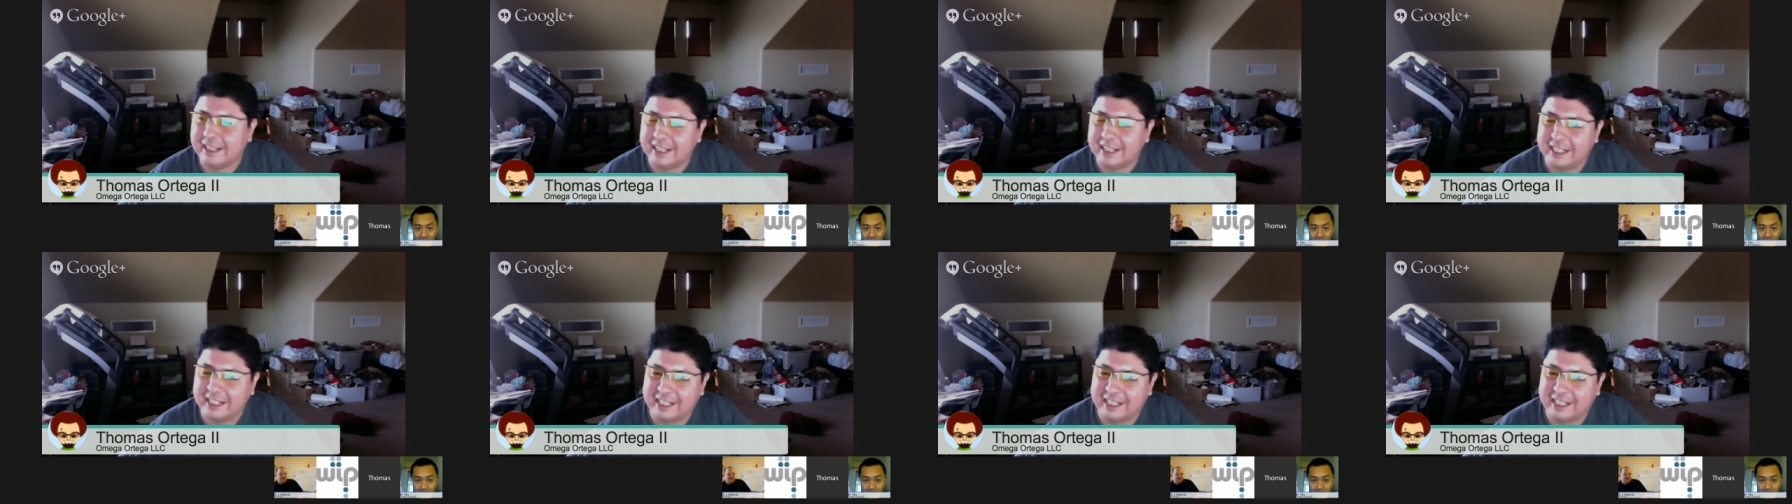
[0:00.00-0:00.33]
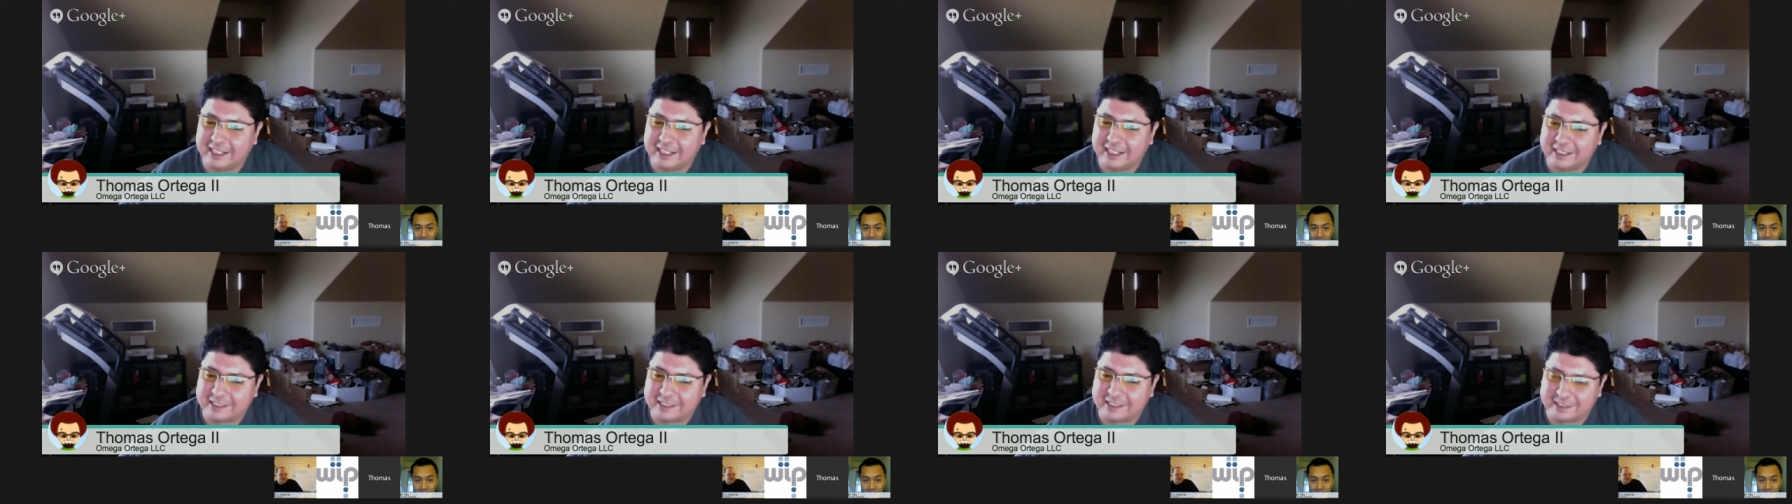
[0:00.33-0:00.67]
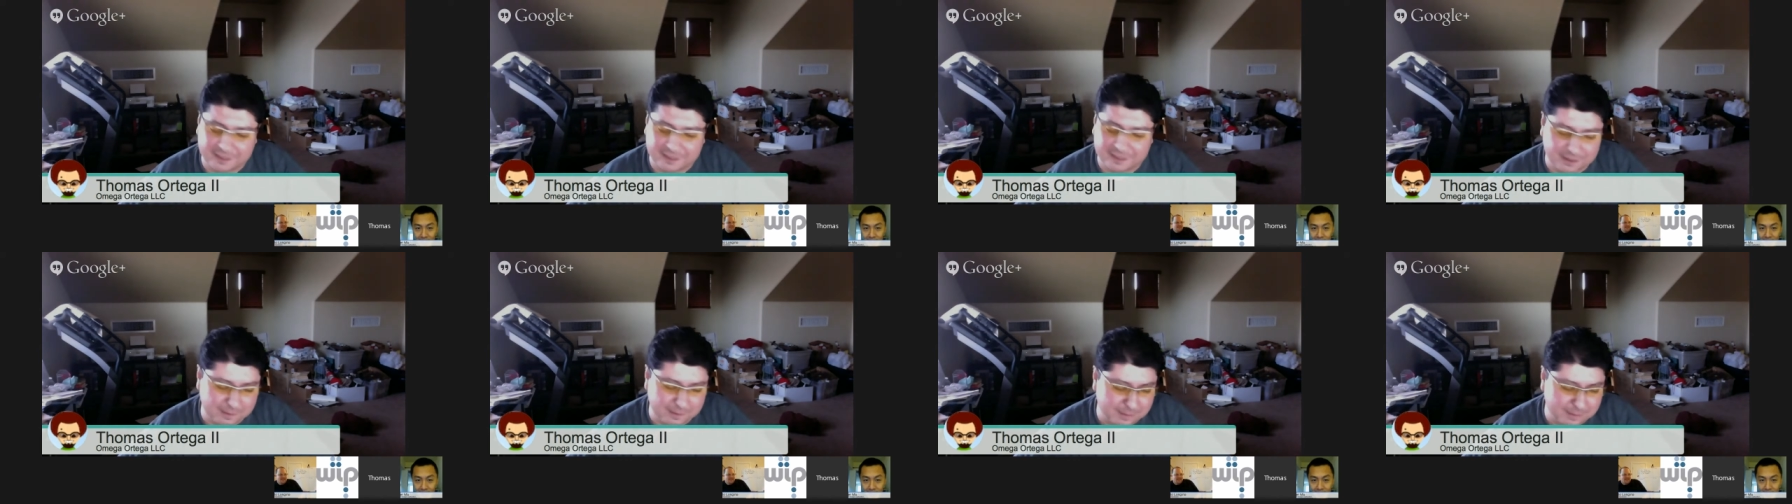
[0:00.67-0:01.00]

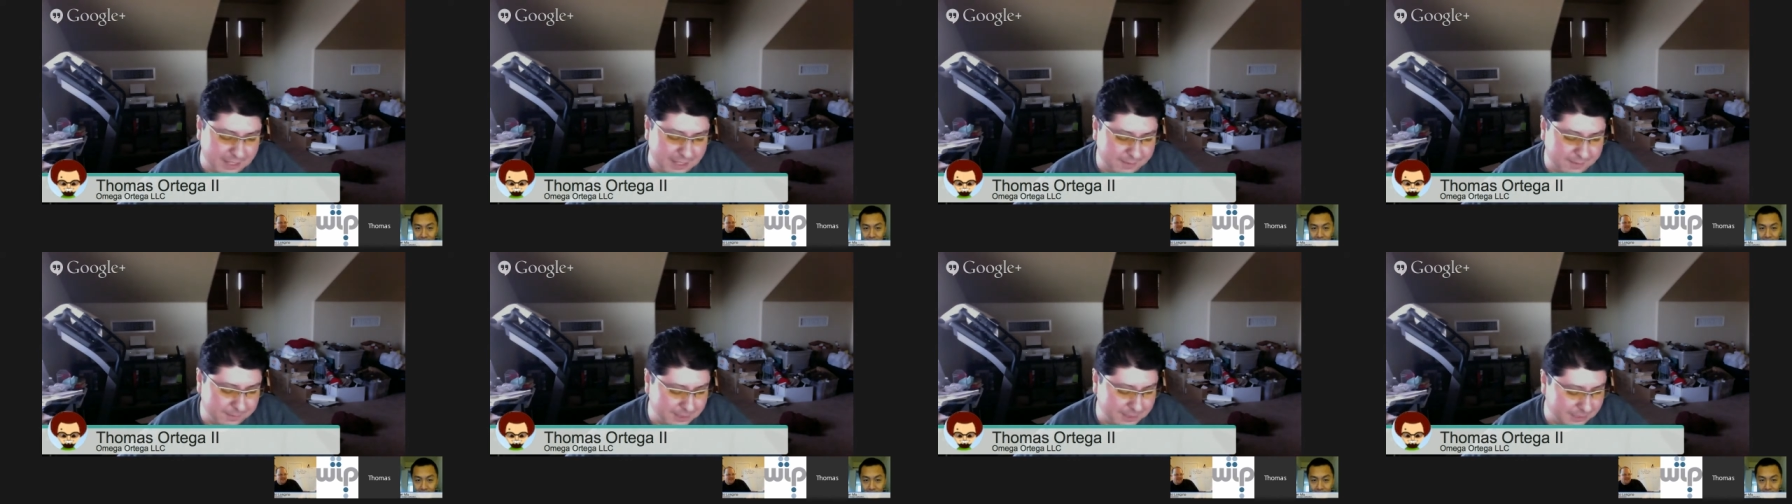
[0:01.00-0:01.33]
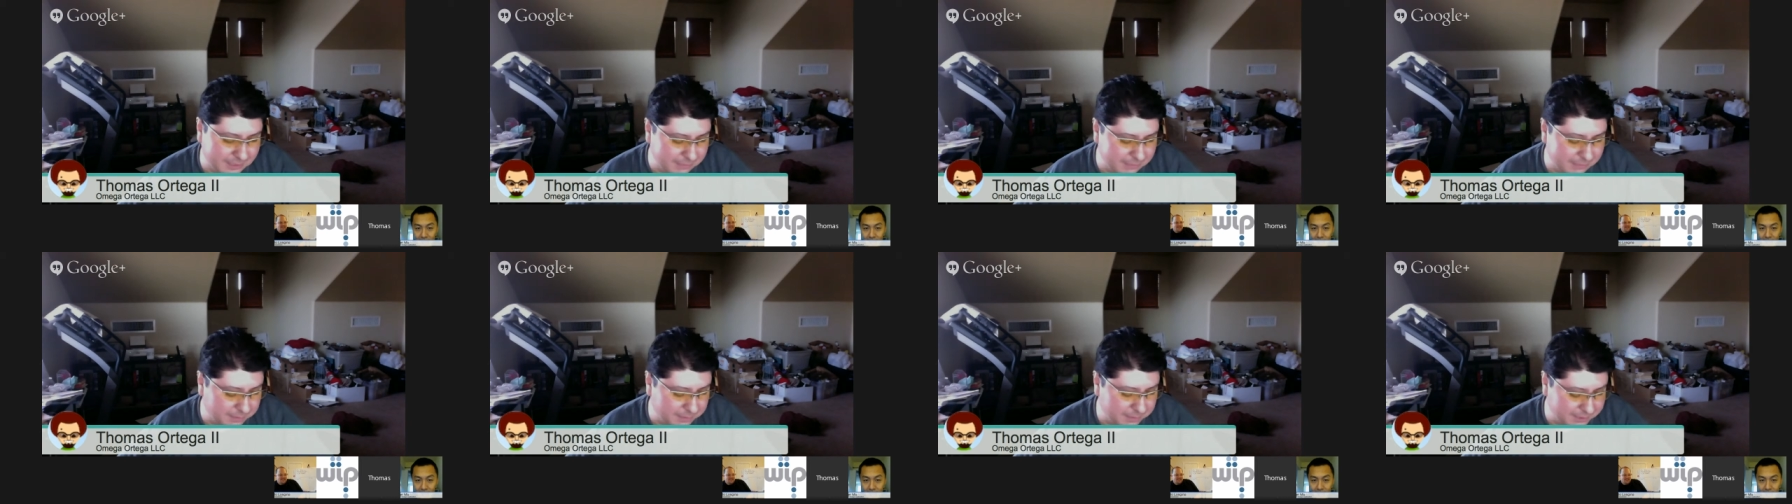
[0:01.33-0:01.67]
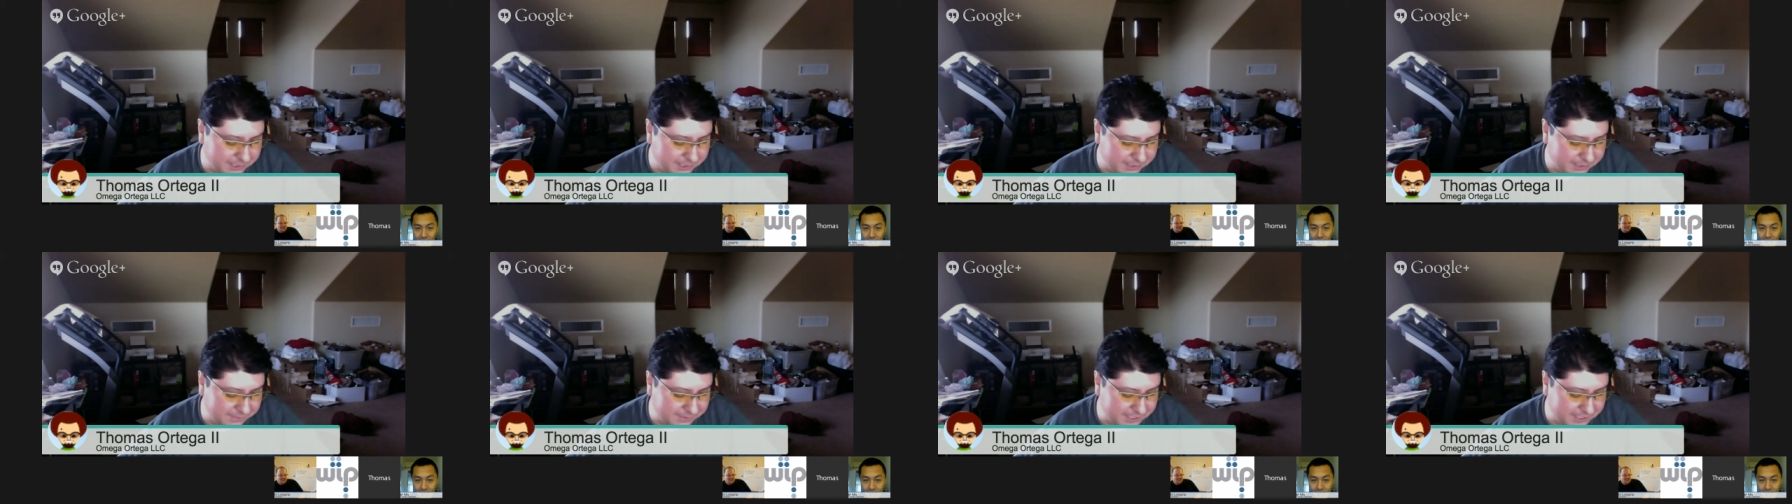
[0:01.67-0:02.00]
go to the bathroom and come up with a different